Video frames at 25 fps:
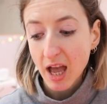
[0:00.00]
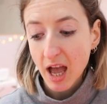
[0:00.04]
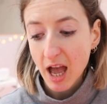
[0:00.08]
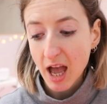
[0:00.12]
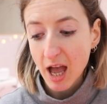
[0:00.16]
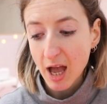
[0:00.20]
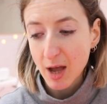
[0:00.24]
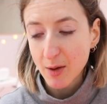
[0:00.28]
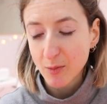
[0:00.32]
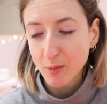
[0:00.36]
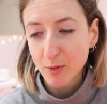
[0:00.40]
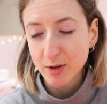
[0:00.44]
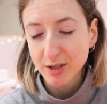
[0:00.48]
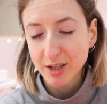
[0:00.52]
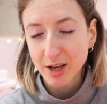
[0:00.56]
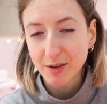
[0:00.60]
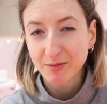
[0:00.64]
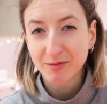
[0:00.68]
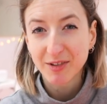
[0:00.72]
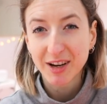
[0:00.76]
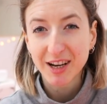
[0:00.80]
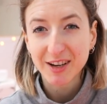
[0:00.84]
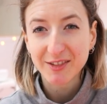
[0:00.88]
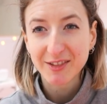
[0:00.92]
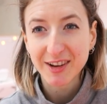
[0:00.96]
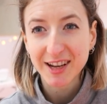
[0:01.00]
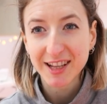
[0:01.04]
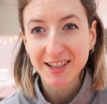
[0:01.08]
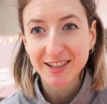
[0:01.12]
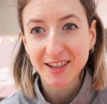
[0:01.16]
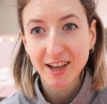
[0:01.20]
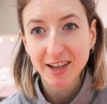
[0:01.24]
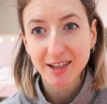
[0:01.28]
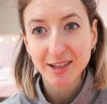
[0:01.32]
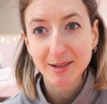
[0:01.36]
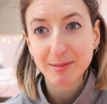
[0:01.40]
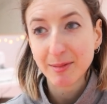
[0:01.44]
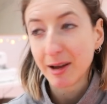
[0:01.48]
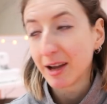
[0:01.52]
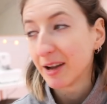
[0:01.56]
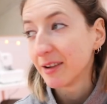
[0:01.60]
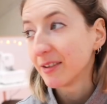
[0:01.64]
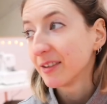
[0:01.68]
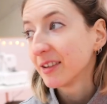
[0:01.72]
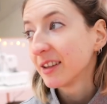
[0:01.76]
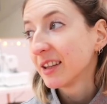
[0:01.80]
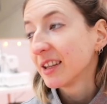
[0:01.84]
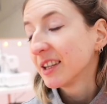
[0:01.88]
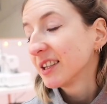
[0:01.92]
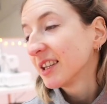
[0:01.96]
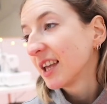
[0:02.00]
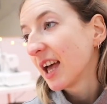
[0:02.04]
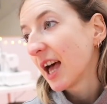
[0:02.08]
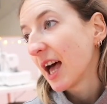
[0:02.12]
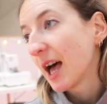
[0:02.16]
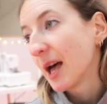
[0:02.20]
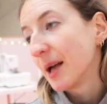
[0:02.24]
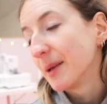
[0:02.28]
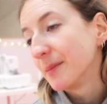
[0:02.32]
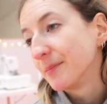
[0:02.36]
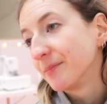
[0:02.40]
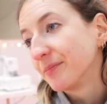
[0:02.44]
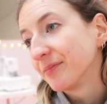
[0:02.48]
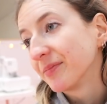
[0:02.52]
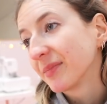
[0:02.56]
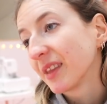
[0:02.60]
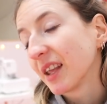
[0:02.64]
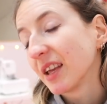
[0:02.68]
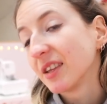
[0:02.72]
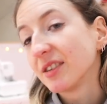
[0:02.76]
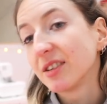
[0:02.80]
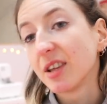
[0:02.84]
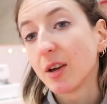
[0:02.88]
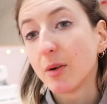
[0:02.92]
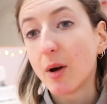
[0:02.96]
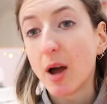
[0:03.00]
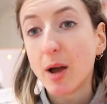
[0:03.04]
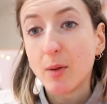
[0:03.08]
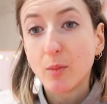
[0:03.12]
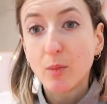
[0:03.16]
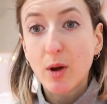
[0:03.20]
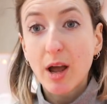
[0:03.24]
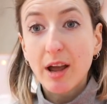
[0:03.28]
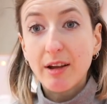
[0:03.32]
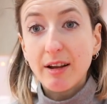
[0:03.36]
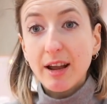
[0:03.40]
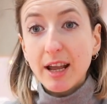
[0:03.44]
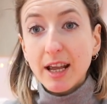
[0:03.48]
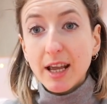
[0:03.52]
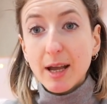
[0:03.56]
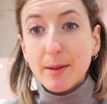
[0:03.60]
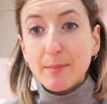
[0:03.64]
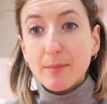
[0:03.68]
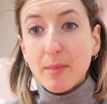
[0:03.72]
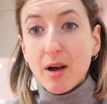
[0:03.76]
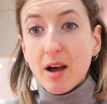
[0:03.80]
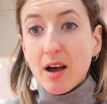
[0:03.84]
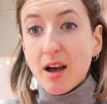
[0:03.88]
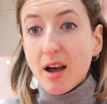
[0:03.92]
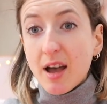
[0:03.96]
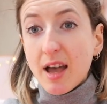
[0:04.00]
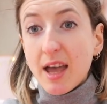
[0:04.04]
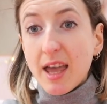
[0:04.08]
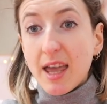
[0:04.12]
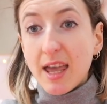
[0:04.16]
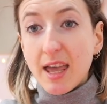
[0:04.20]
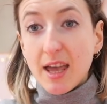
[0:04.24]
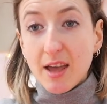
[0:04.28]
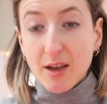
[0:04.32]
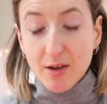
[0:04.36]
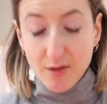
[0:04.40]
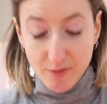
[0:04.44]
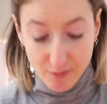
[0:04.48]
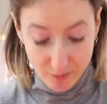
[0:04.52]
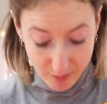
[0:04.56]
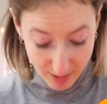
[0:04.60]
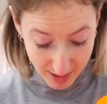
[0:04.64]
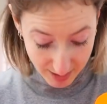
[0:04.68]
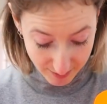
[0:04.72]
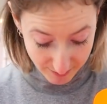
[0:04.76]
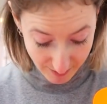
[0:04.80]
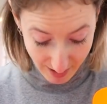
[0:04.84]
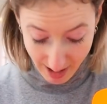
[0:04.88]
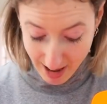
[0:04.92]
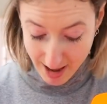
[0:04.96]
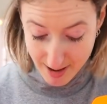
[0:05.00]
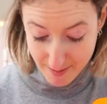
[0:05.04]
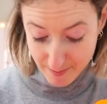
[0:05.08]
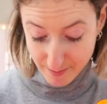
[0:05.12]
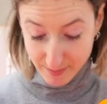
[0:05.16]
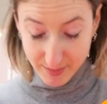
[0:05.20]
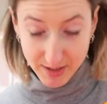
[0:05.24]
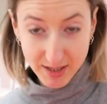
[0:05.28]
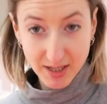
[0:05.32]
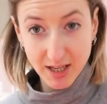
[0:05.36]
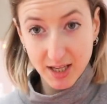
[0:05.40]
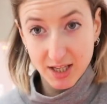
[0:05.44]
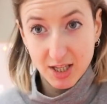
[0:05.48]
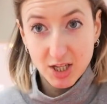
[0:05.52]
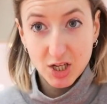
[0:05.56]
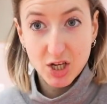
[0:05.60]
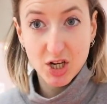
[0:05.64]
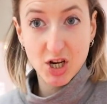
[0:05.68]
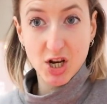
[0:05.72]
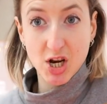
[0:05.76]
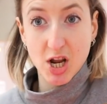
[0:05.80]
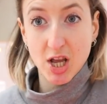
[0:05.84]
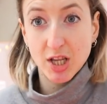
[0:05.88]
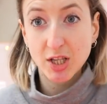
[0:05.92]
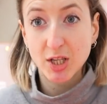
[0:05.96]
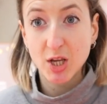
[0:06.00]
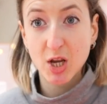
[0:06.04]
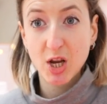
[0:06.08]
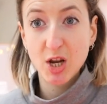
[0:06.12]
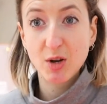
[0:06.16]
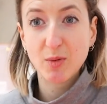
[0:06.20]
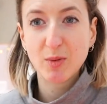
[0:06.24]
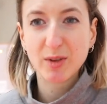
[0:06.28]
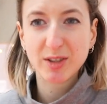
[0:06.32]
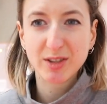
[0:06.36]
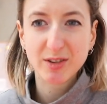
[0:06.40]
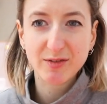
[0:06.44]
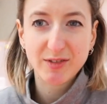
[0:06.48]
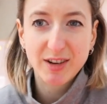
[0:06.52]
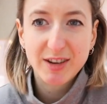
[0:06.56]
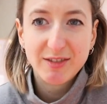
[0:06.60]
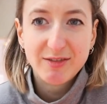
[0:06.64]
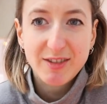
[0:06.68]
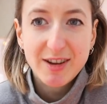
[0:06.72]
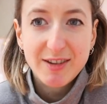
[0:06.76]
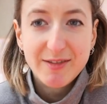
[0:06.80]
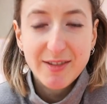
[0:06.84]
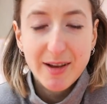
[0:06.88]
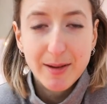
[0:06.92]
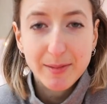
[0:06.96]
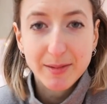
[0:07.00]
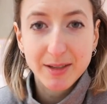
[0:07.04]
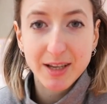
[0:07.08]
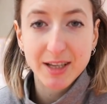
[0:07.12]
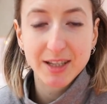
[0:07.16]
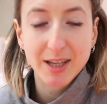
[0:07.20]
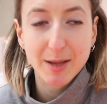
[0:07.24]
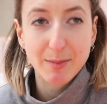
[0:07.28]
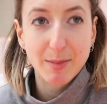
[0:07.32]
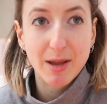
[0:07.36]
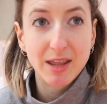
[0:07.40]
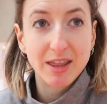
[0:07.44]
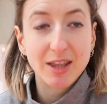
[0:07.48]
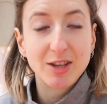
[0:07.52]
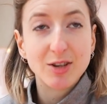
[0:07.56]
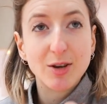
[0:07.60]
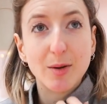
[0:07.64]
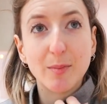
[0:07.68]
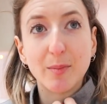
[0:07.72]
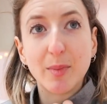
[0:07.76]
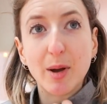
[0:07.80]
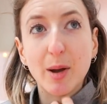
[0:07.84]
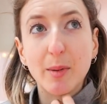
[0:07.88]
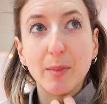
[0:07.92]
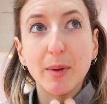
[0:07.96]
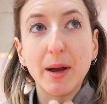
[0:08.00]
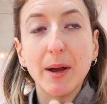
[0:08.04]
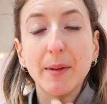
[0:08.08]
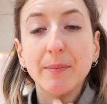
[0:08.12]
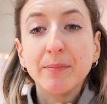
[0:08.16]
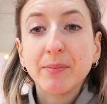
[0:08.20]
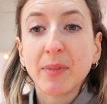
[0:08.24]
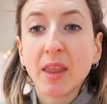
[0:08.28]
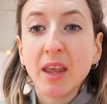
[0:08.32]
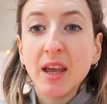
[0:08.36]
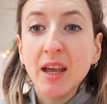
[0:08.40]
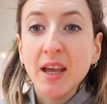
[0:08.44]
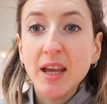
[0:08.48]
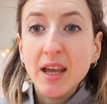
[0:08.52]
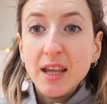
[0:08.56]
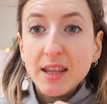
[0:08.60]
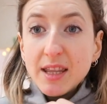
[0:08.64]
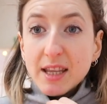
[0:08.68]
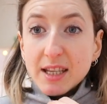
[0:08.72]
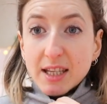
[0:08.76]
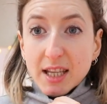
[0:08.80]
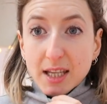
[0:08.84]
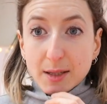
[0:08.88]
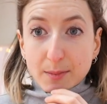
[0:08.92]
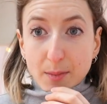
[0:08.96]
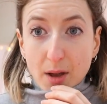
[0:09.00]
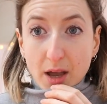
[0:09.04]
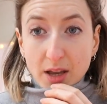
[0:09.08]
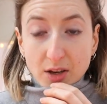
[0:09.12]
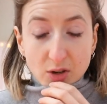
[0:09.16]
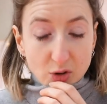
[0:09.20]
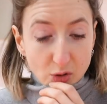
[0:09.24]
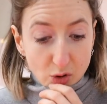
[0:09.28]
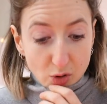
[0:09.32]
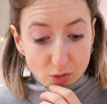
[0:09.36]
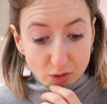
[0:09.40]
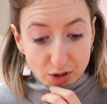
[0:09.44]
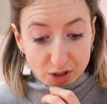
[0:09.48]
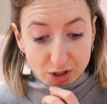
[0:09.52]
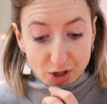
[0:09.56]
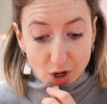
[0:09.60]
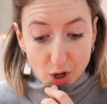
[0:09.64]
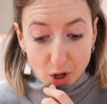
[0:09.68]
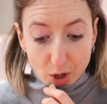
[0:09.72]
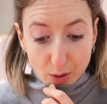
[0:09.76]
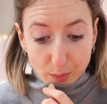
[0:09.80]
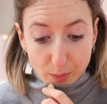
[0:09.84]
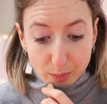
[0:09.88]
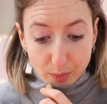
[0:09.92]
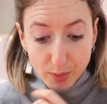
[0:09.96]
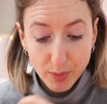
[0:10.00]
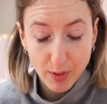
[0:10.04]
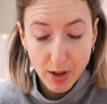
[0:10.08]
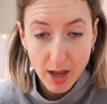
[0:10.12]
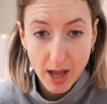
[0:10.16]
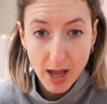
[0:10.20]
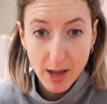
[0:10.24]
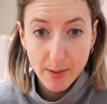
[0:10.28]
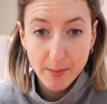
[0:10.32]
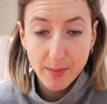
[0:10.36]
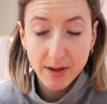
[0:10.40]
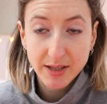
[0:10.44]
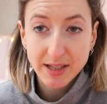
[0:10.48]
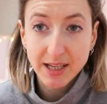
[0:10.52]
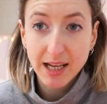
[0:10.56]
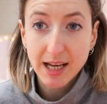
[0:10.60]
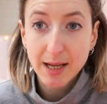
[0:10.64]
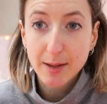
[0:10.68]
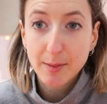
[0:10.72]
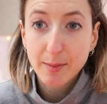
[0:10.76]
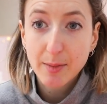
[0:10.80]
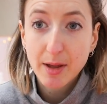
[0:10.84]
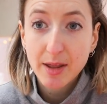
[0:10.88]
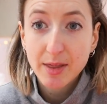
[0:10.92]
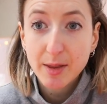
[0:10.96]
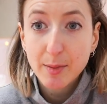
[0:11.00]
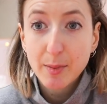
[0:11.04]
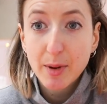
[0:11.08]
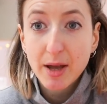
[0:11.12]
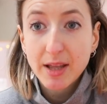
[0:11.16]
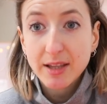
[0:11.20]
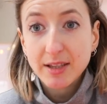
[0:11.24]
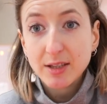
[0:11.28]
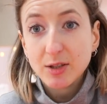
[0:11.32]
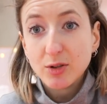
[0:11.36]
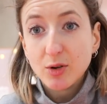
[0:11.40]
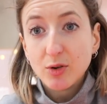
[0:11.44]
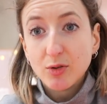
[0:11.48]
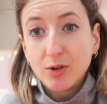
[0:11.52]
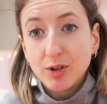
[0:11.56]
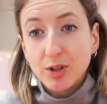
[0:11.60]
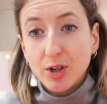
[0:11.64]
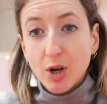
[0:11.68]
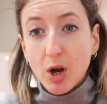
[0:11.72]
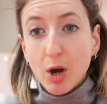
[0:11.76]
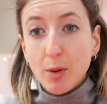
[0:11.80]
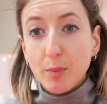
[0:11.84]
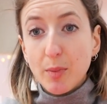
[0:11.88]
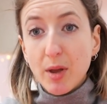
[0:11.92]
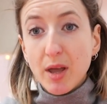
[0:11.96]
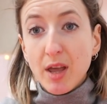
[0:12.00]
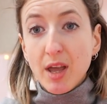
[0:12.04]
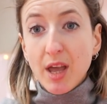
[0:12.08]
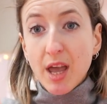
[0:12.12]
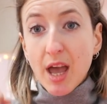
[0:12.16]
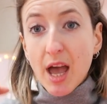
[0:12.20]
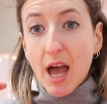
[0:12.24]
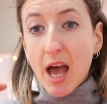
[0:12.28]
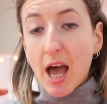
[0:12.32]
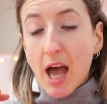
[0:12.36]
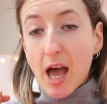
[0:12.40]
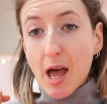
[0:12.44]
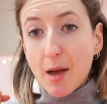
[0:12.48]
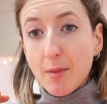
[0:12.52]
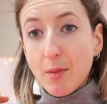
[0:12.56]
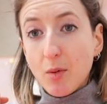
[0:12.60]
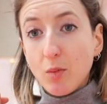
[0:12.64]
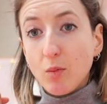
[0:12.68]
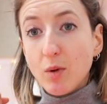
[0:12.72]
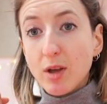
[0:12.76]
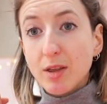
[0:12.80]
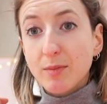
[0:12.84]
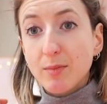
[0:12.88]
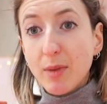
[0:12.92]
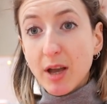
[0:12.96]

um, which I'm really, really excited about. Um, so I'm wearing my revamped schnozzer. Well, it's not really revamped because I made the jumper, but this is my Nora top, um, my Tilly and the Buttons Nora top um, with